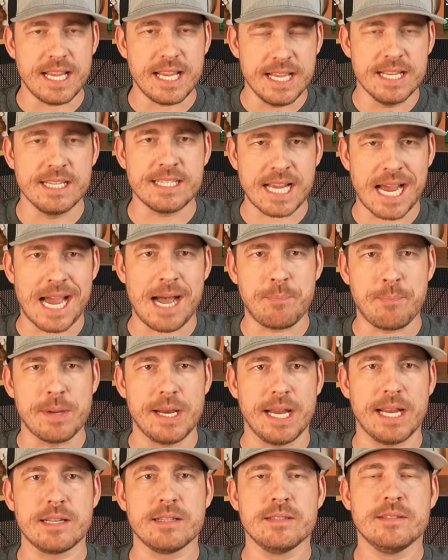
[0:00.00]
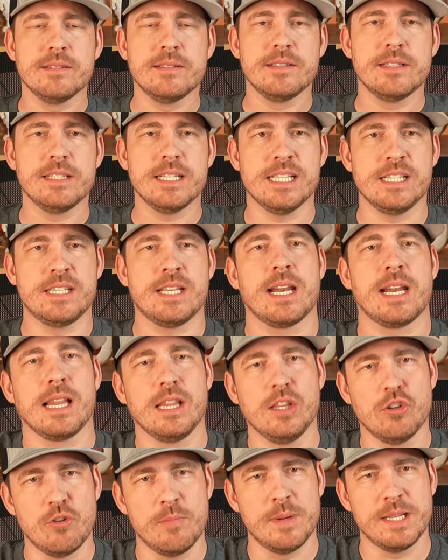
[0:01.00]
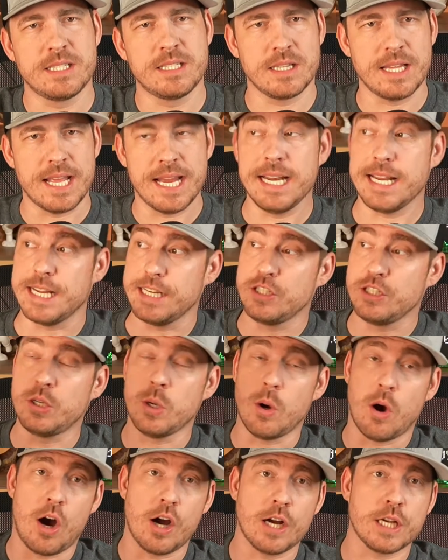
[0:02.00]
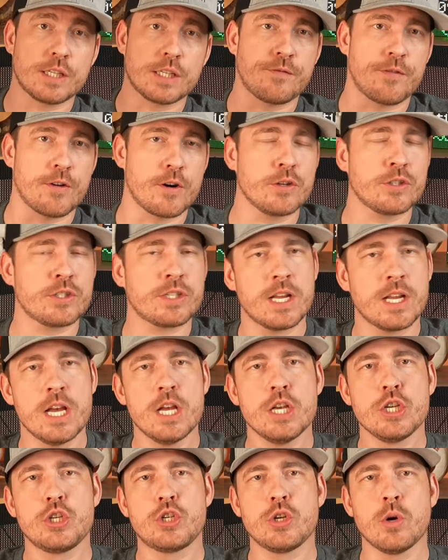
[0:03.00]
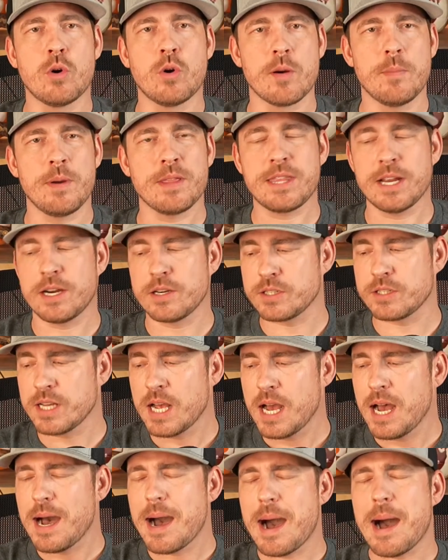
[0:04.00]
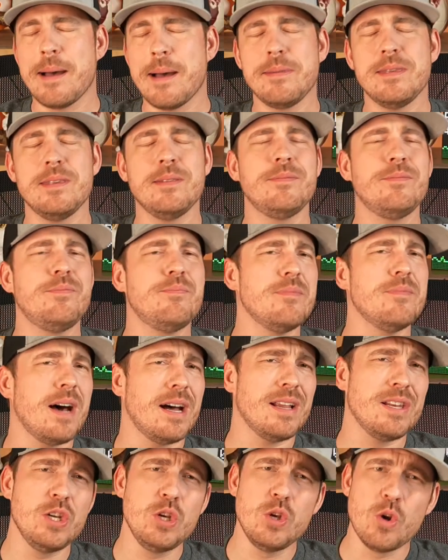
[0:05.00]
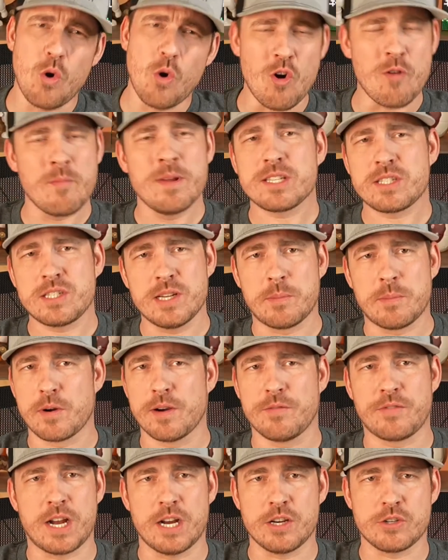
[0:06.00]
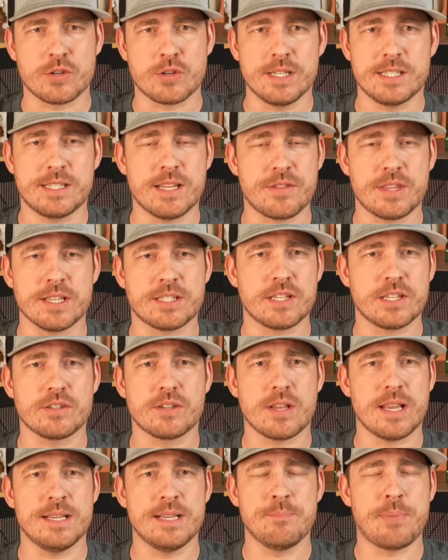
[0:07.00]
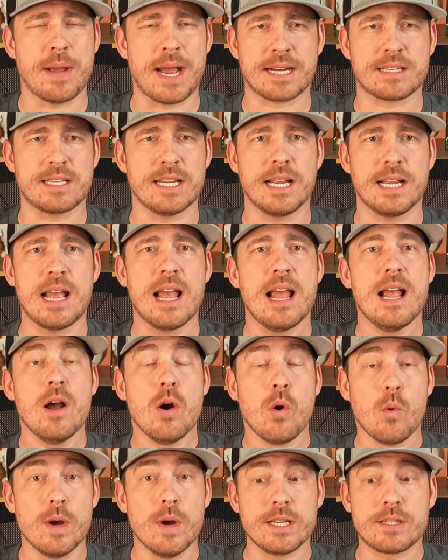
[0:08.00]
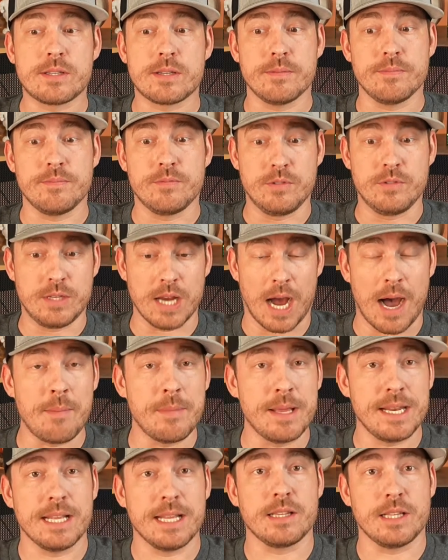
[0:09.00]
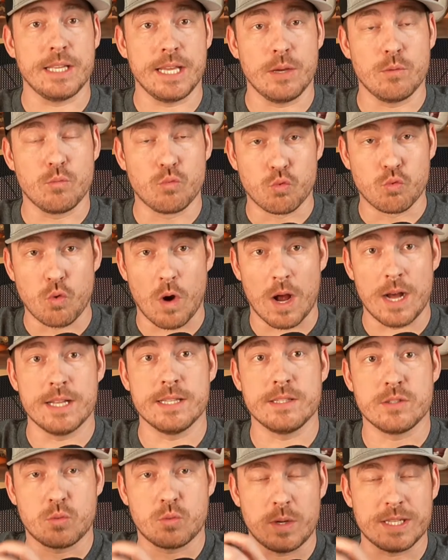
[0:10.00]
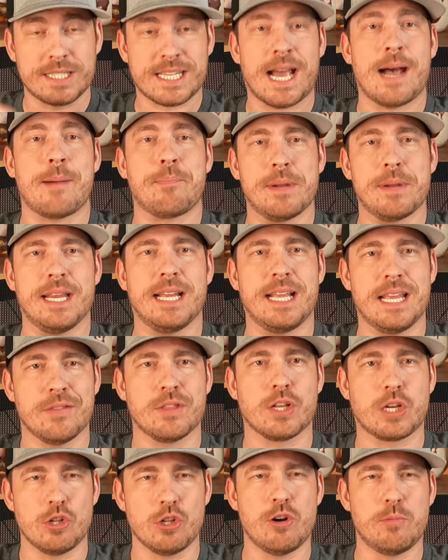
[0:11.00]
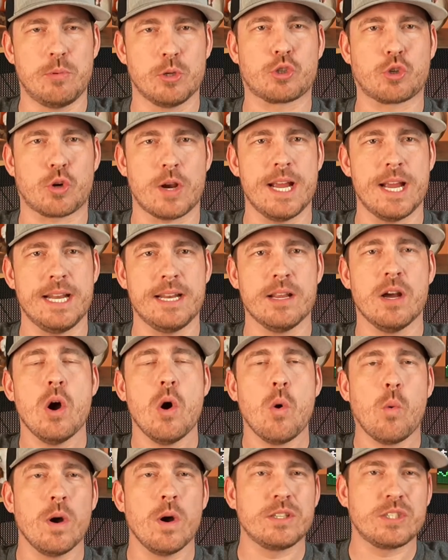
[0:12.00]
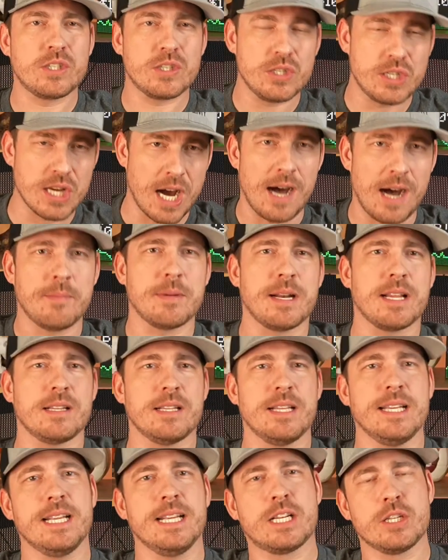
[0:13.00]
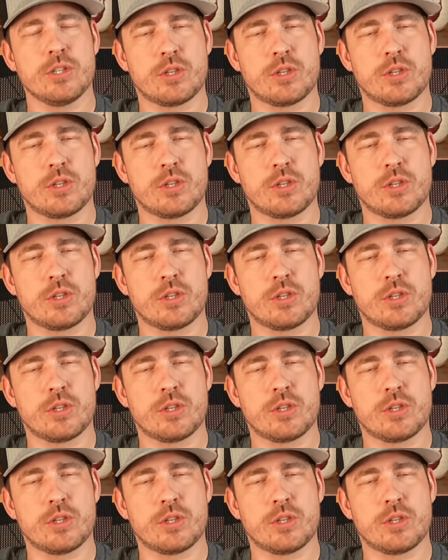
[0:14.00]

is happening. Is it a little bit delayed into August 1st? Sure, but there's an enormous number of countries that this is impacting, which dominantly runs what's happening in the global trade, what's dominantly